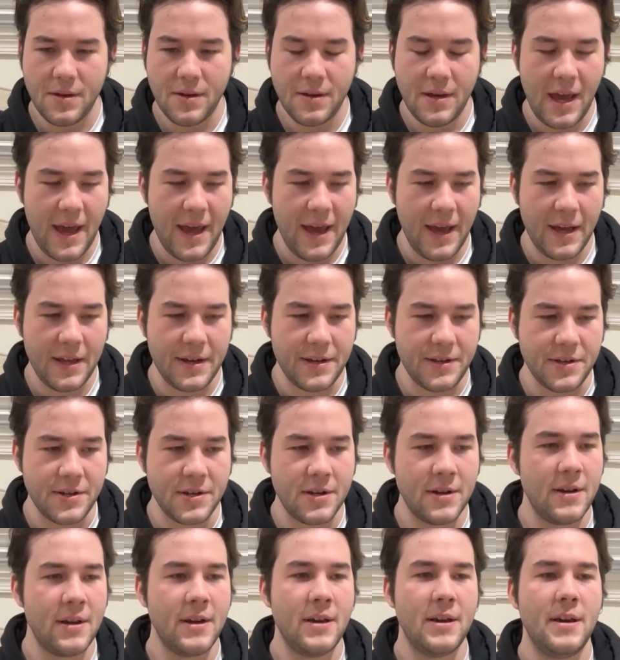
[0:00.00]
And
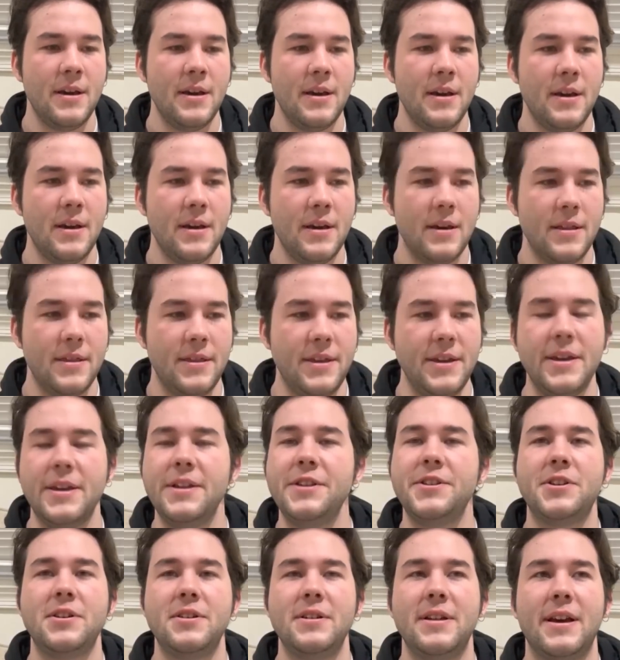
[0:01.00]
the
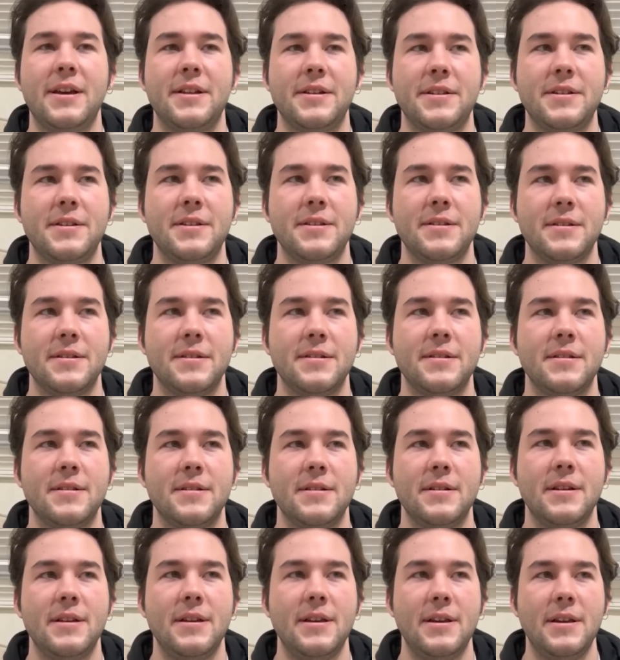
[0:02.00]
internet
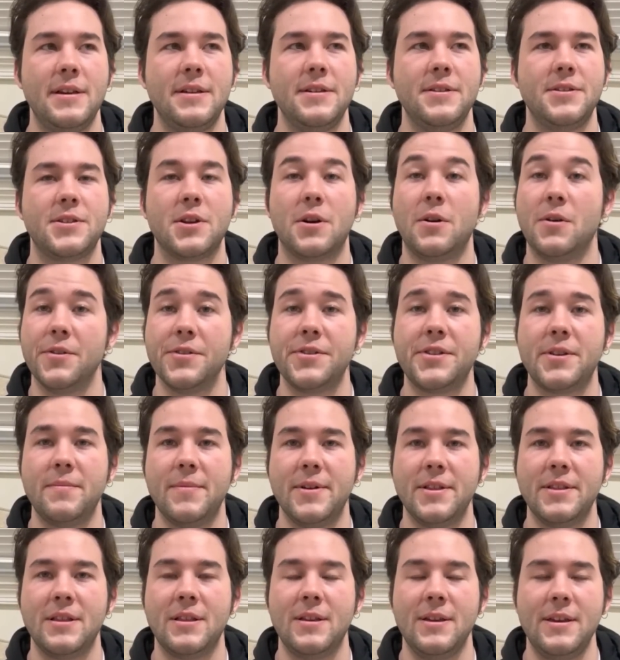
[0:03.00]
is
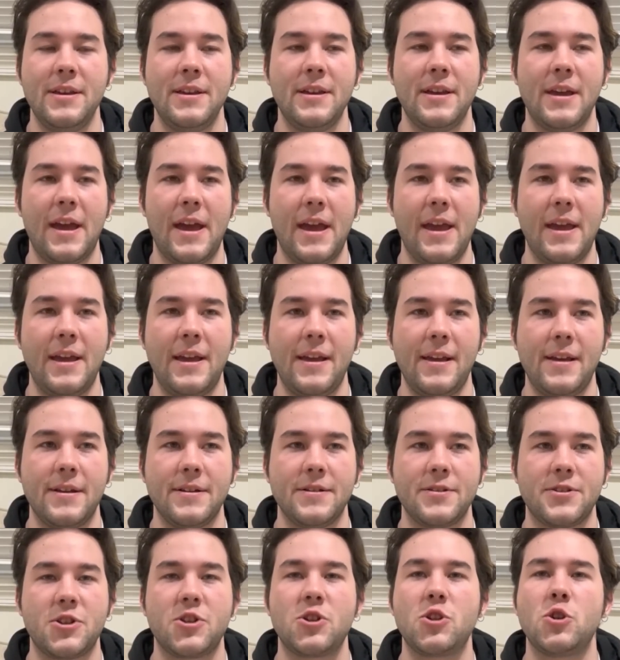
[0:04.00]
ultimately a
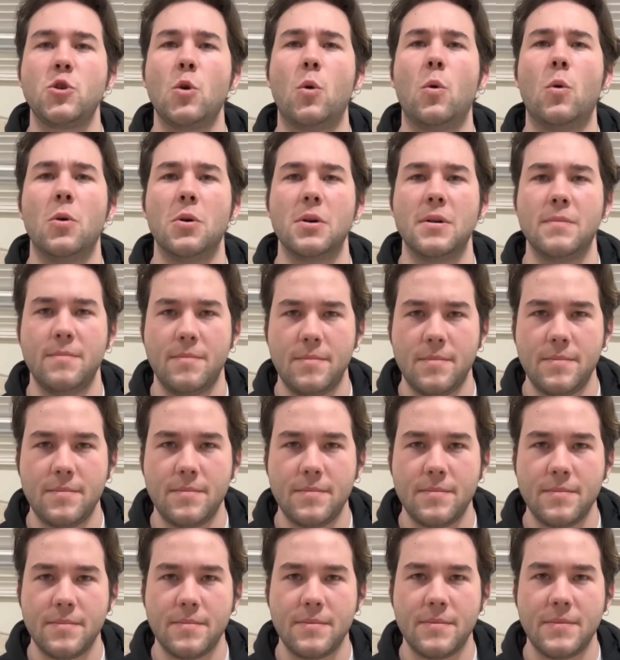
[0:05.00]
storm.
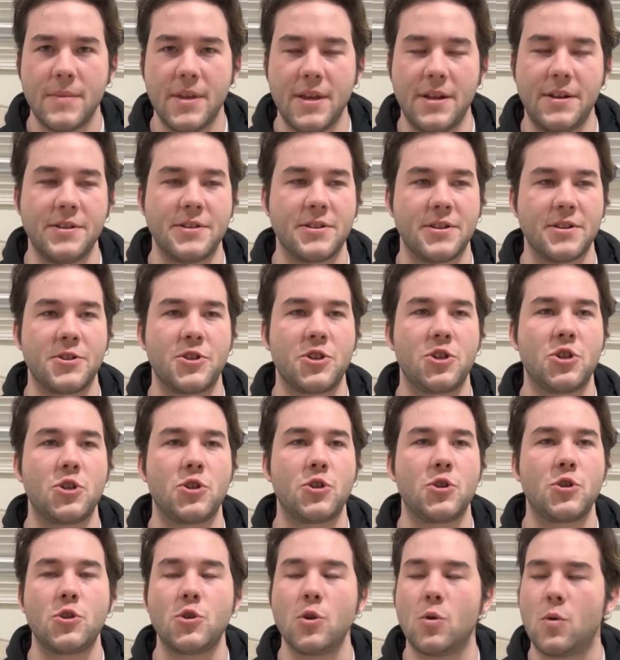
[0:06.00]
It is a
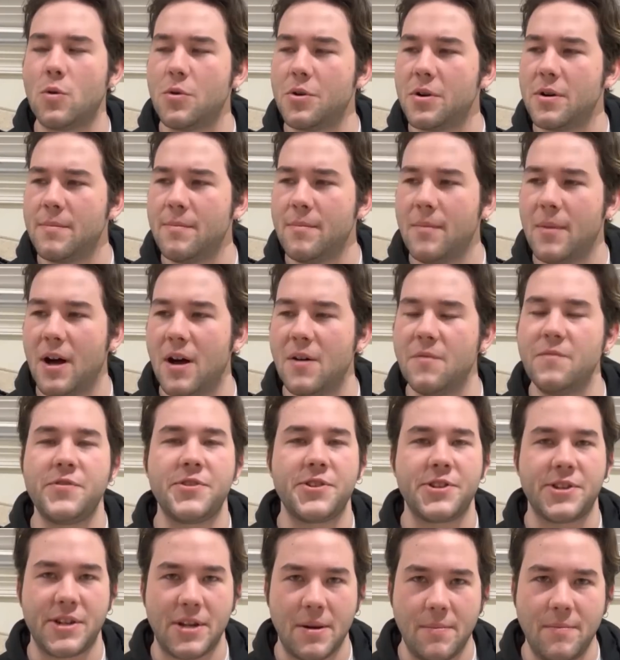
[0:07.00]
storm of
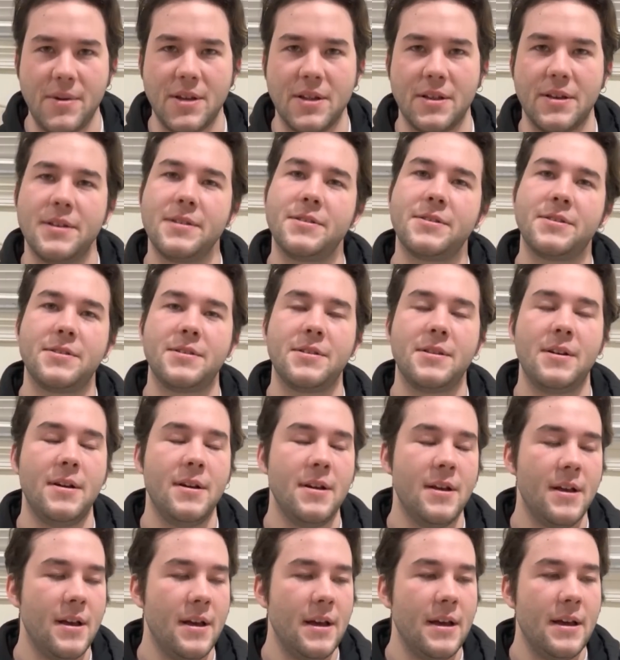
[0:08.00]
stimulus,
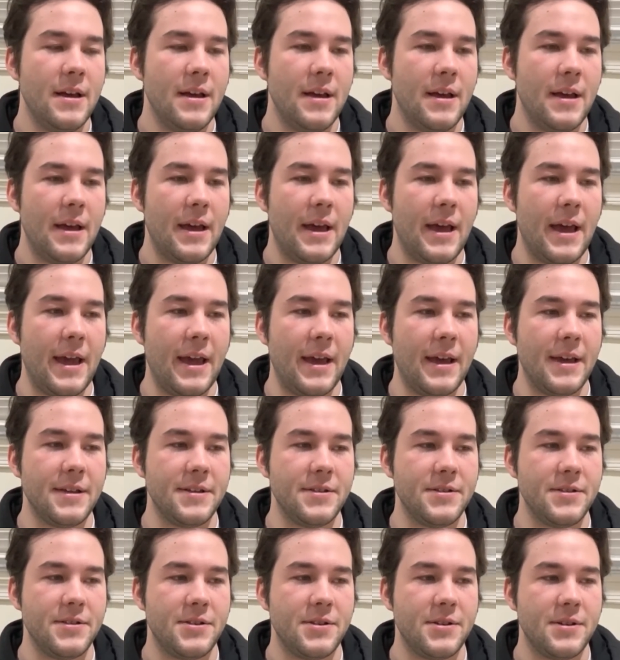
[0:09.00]

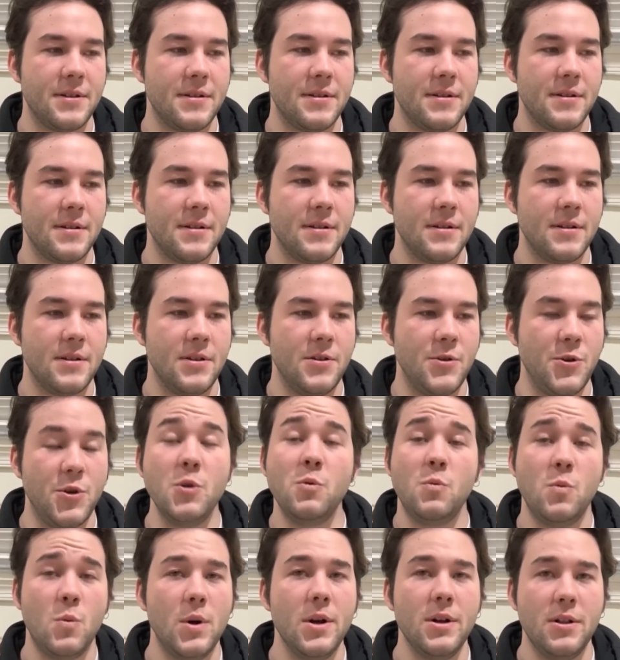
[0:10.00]
and you
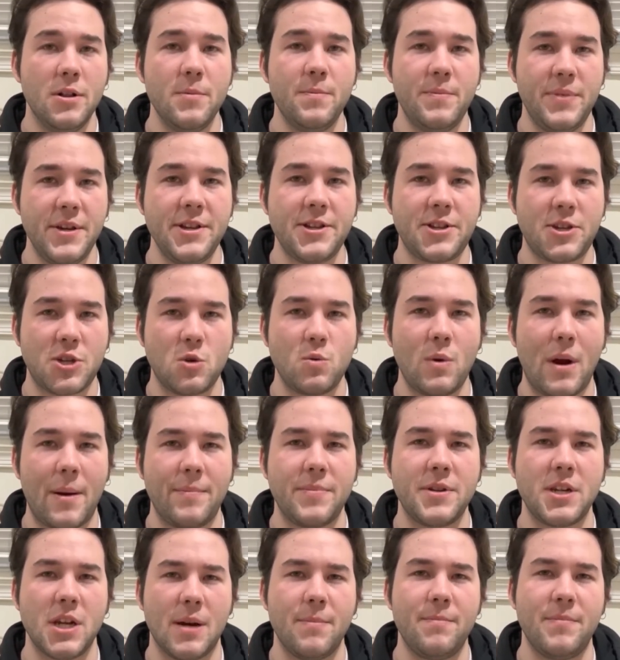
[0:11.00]
will be
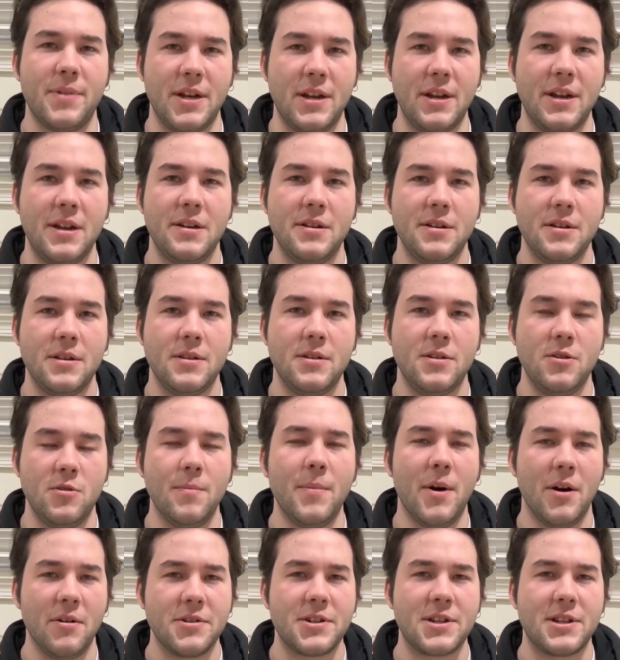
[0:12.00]
swept up in it. You
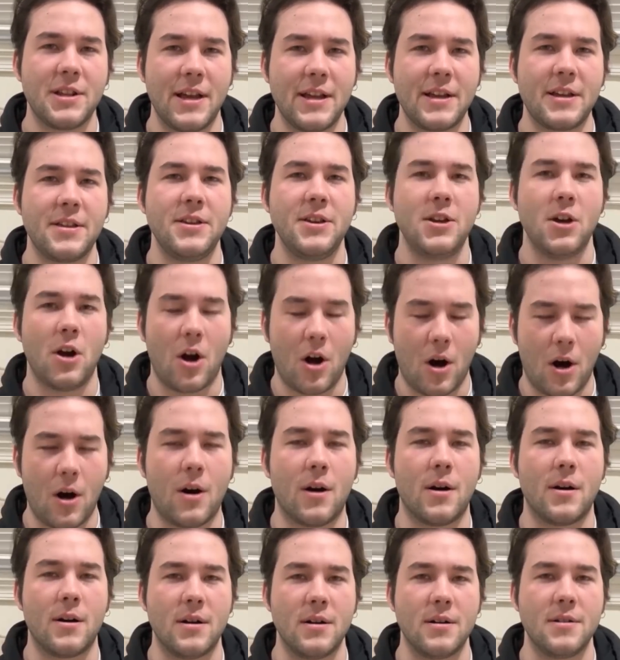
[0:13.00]
most likely
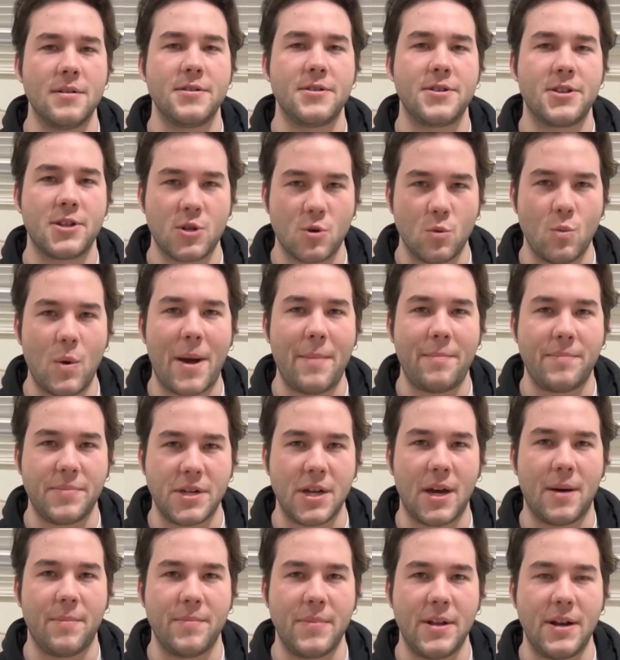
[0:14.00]
are swept
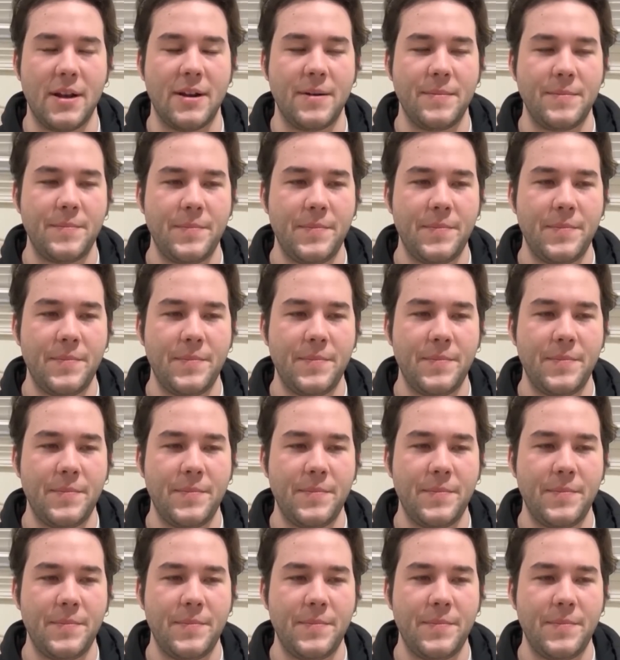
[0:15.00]
up in it.